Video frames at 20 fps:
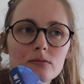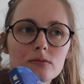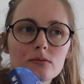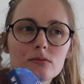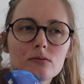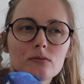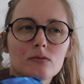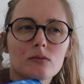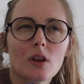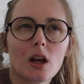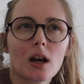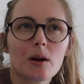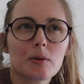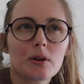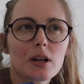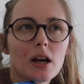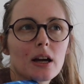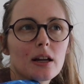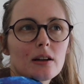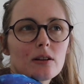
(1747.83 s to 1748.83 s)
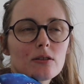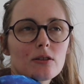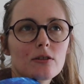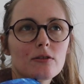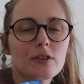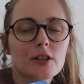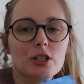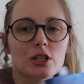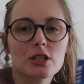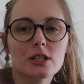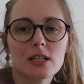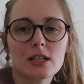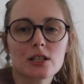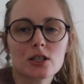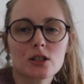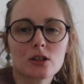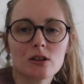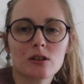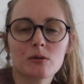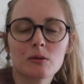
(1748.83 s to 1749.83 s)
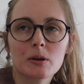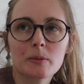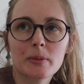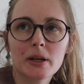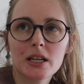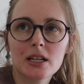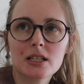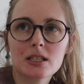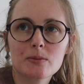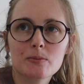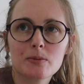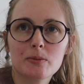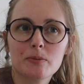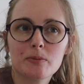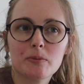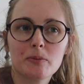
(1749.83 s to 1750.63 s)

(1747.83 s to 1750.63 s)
I don't know if I should say slower pace,